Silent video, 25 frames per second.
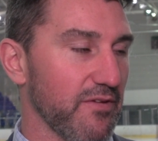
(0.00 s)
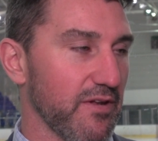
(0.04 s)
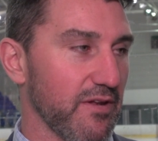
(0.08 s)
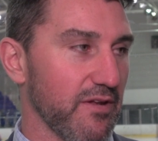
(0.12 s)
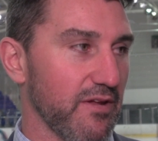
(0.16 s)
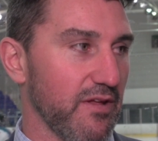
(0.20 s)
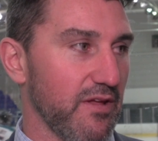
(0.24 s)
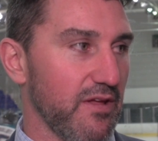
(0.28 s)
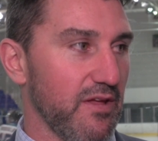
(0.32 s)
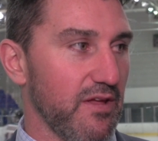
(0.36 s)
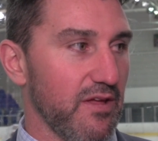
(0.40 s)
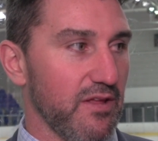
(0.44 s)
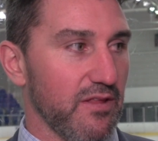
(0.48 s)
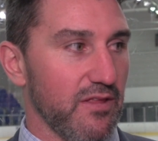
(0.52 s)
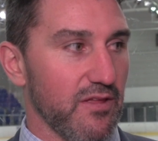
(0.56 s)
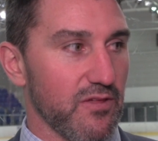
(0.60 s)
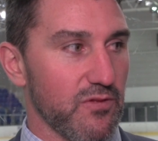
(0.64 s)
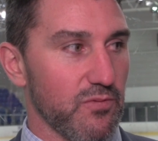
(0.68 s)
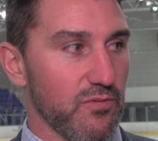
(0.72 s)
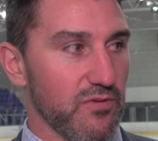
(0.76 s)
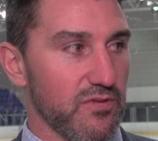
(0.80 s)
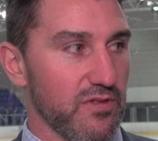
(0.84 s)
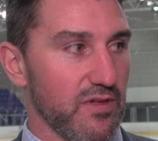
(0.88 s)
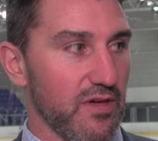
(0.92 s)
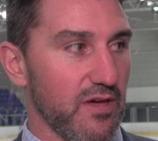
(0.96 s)
And
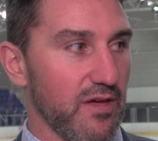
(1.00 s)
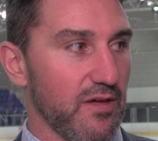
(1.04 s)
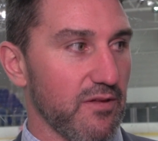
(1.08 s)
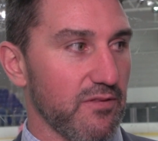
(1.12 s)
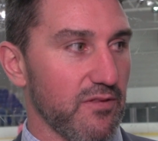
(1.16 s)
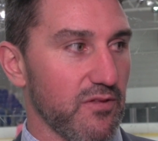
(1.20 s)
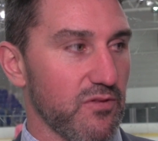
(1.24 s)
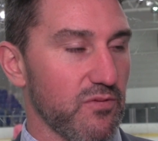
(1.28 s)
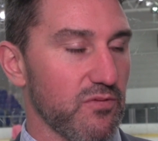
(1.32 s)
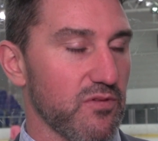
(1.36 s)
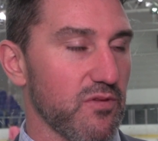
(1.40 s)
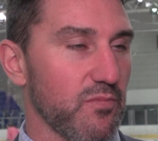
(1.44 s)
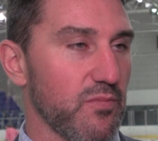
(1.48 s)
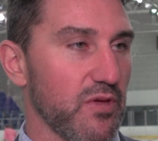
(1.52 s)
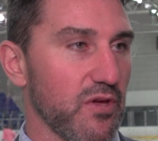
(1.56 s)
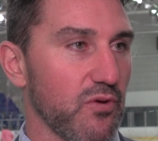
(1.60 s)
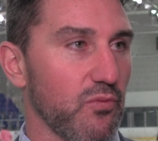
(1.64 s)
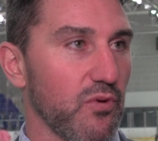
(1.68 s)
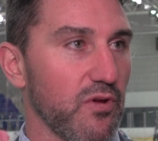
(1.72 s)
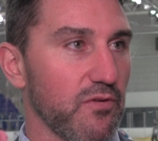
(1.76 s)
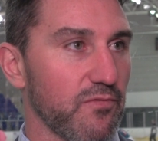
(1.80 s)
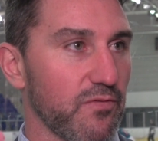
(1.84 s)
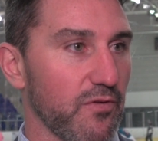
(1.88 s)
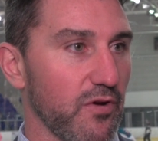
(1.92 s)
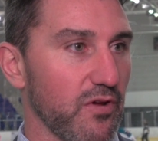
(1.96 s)
this was a big
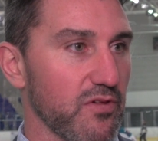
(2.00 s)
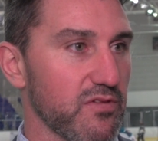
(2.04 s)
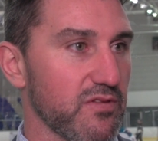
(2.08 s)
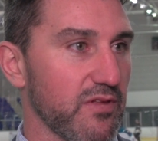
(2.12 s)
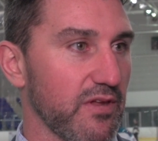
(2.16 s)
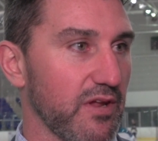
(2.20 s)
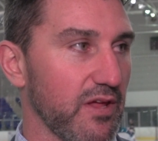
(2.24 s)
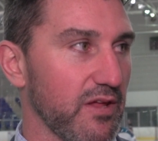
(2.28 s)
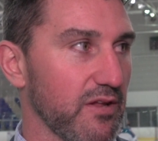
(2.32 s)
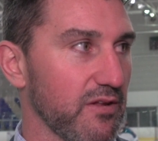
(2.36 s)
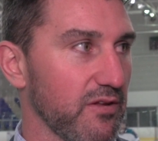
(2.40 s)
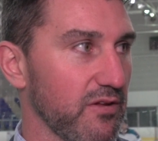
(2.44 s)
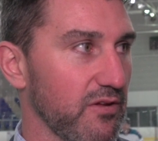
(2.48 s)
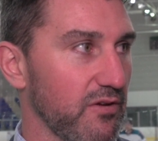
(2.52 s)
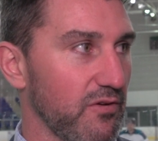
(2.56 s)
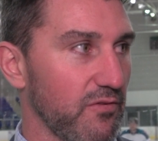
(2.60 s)
win for us tonight.